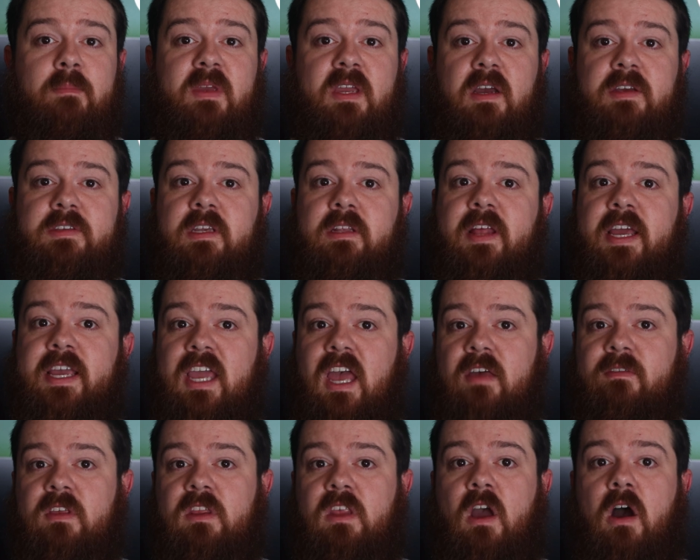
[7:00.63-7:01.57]
because I like
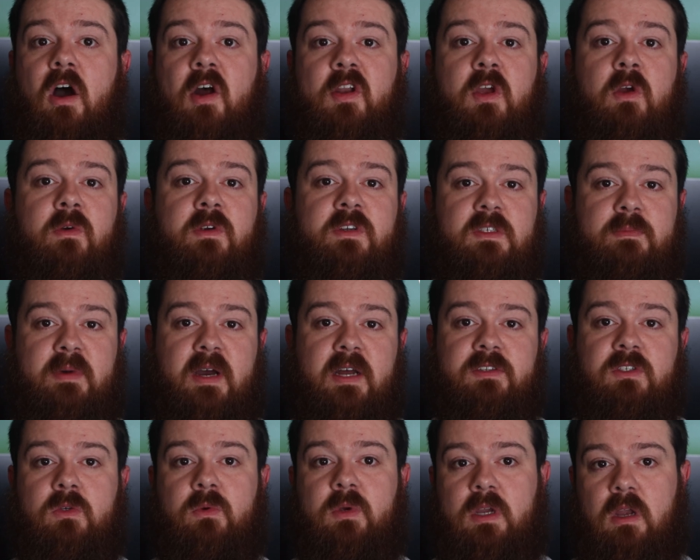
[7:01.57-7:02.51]
having the audio
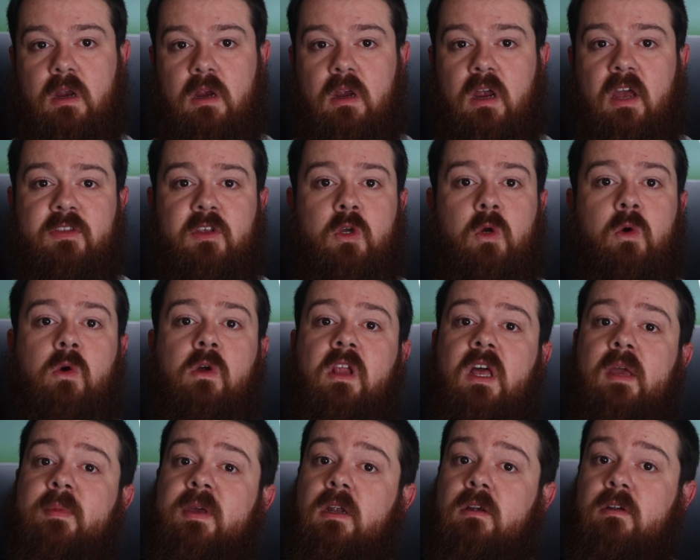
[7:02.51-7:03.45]
response to occur on the Google
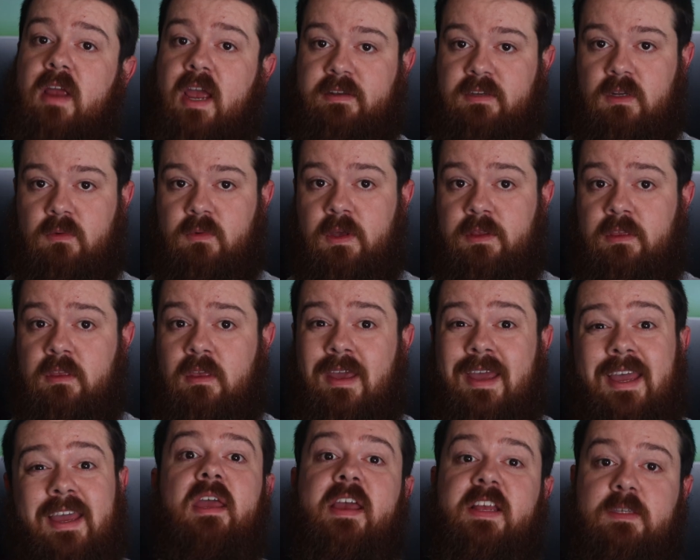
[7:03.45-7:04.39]
I'm interacting with,
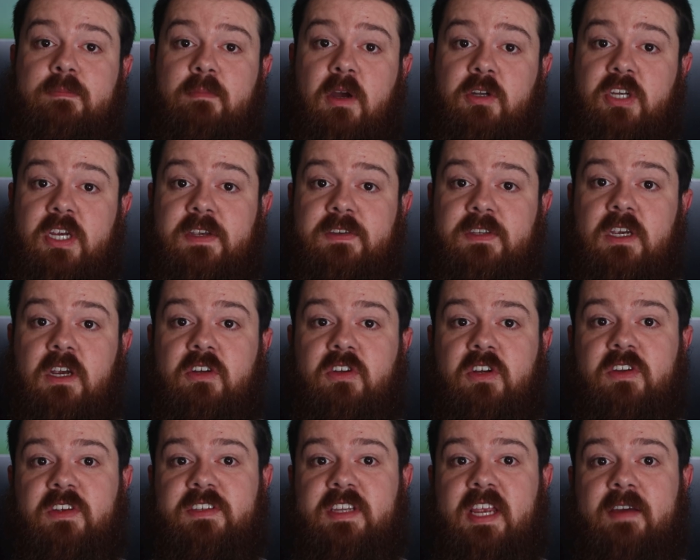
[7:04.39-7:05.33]
it's much easier to
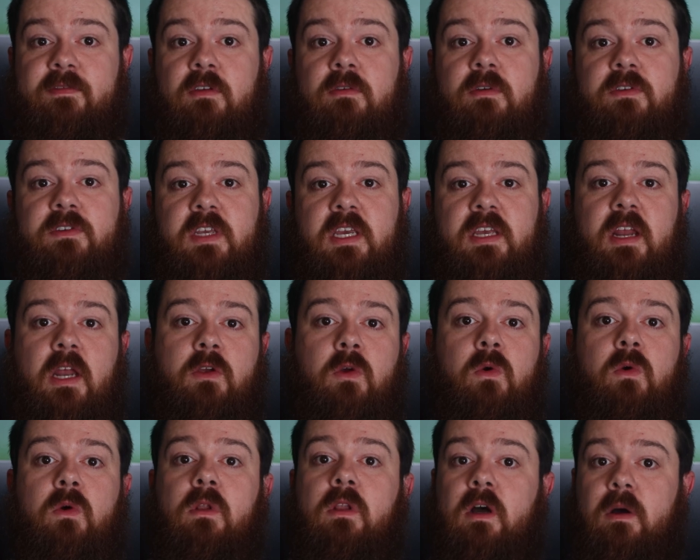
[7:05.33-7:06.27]
just have the routine on
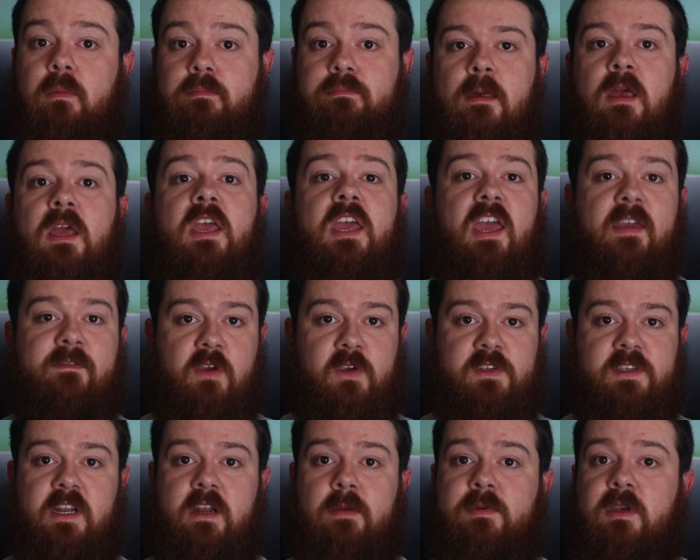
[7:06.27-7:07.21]
Google Home. If you
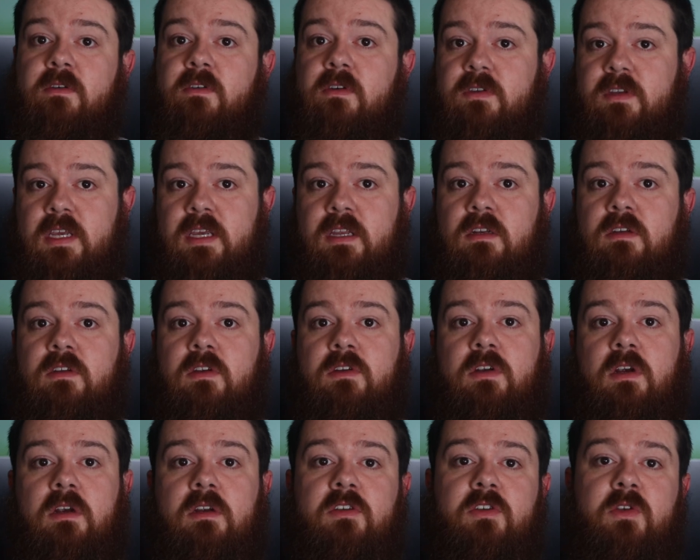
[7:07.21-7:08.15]
set up your routine to
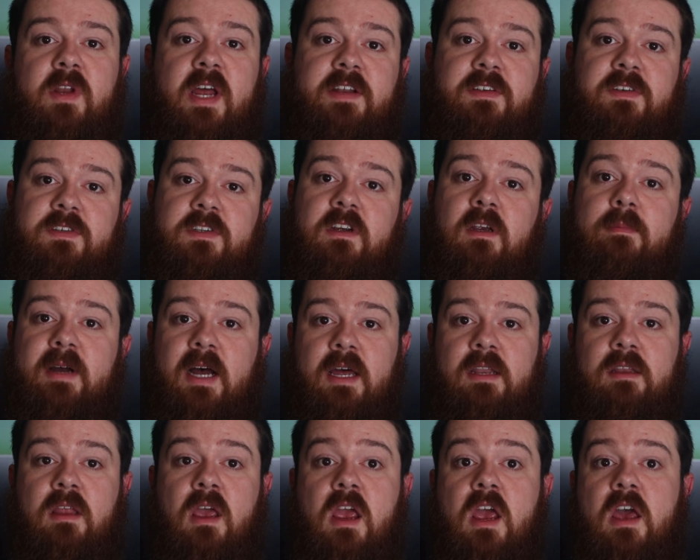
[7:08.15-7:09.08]
turn Do Not Disturb
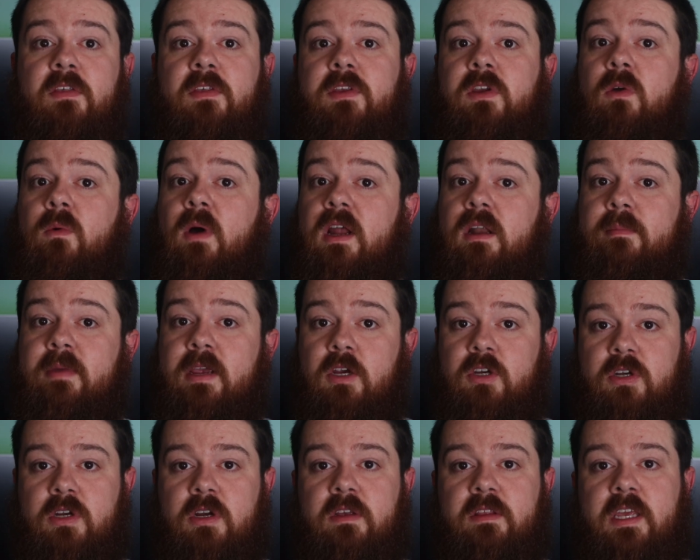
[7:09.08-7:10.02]
on, then you want to make
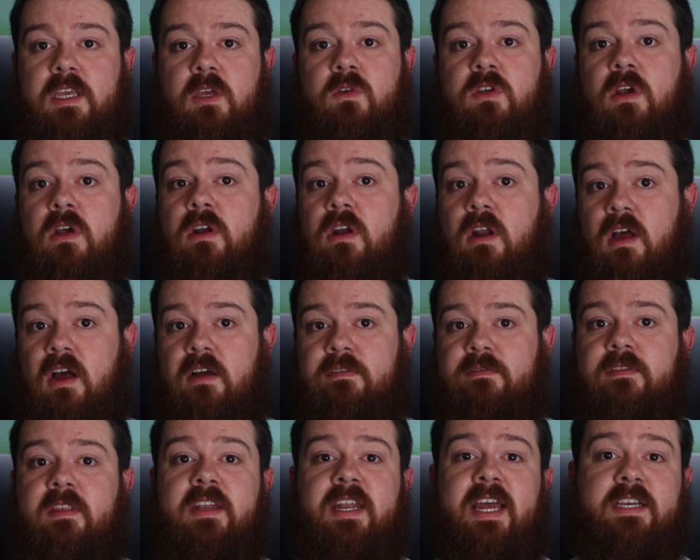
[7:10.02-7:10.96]
sure that you turn it
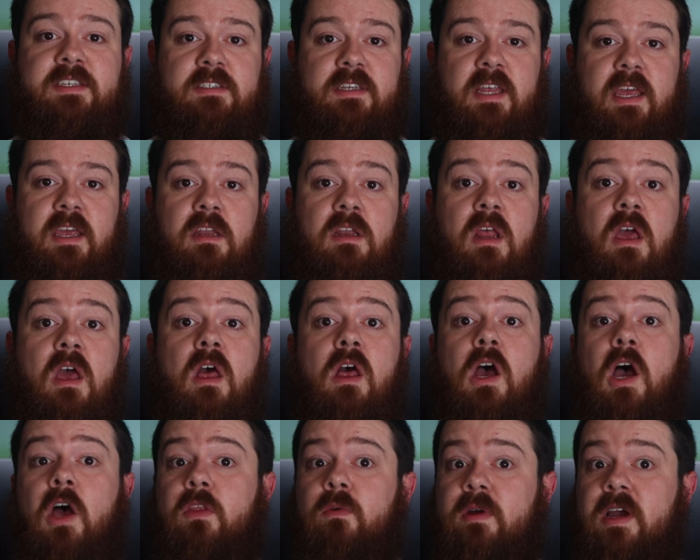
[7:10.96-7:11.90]
off the next day.
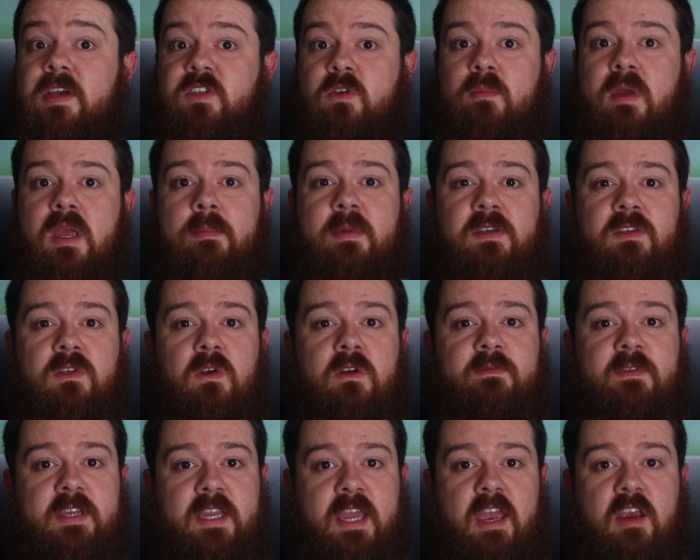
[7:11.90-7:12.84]
Otherwise, you may miss
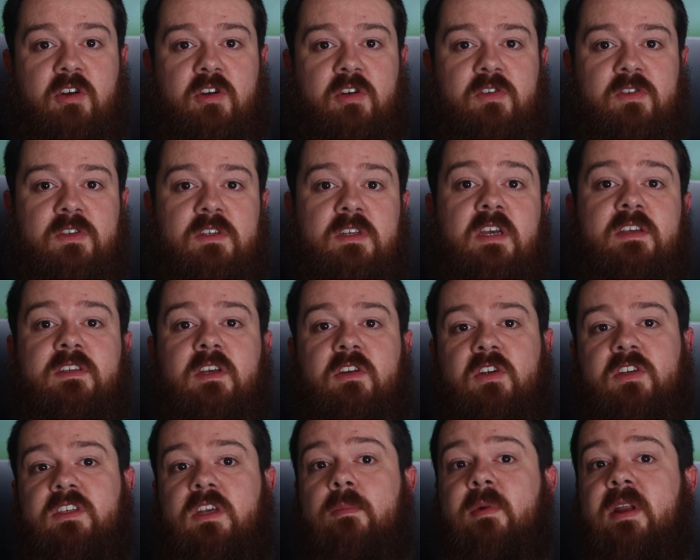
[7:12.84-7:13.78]
notifications such
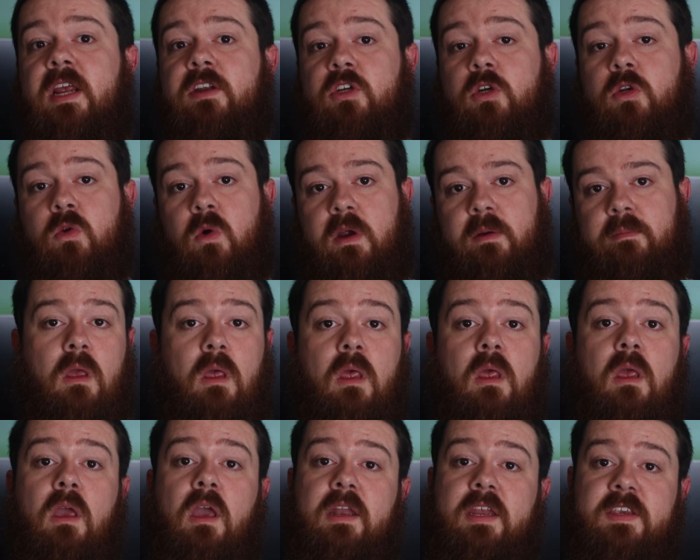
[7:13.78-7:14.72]
as someone at your door.
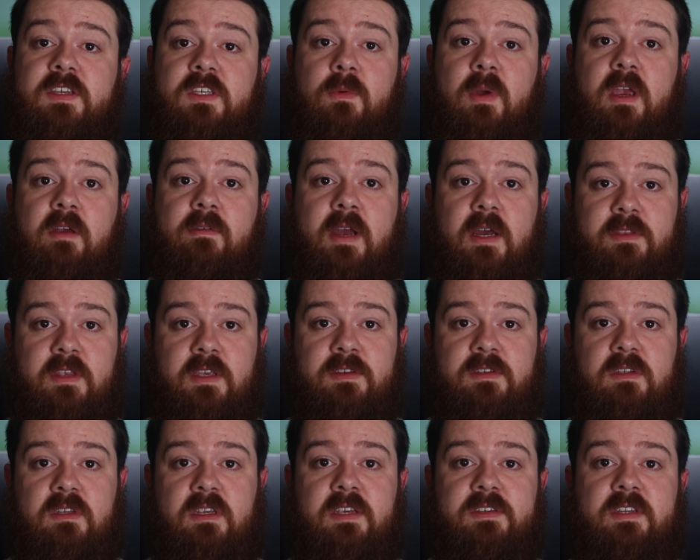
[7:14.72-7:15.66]
An easy way around
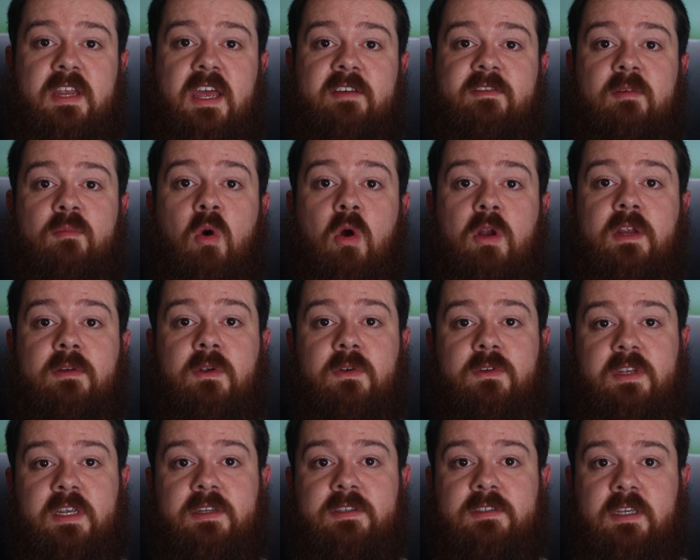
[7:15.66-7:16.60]
this is to have a morning
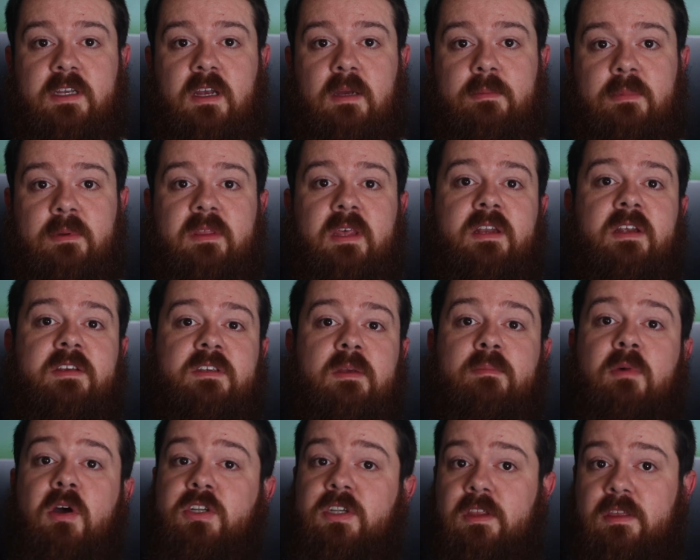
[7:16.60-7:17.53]
routine set up that does a
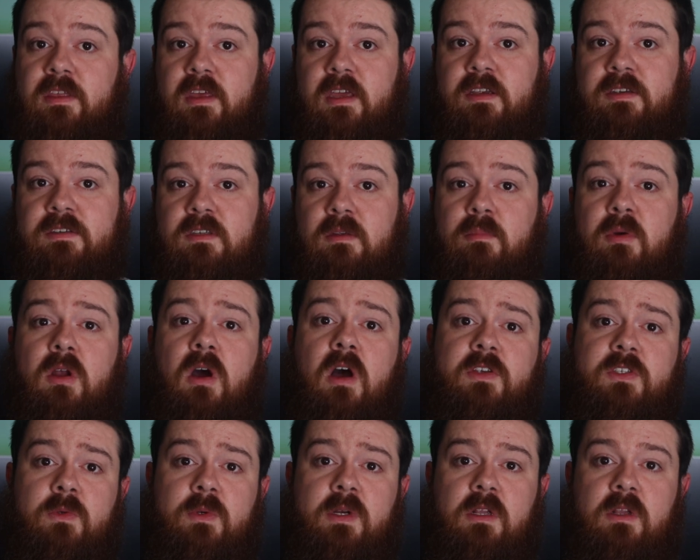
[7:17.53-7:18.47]
bunch of things, but
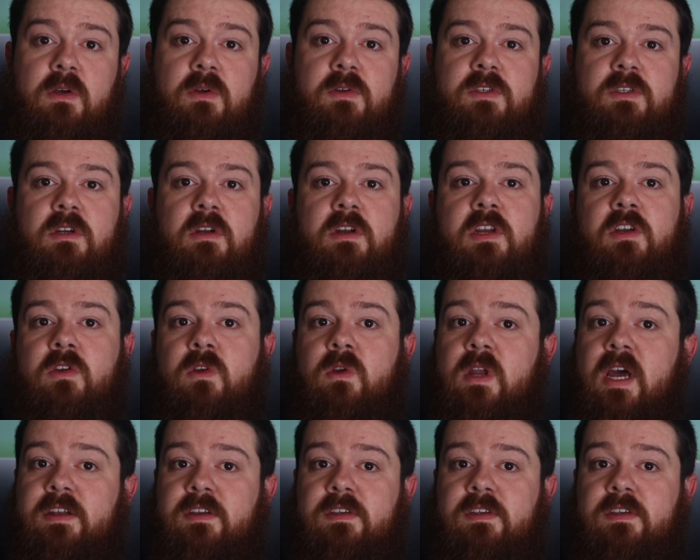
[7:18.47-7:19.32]
also includes turning Do Not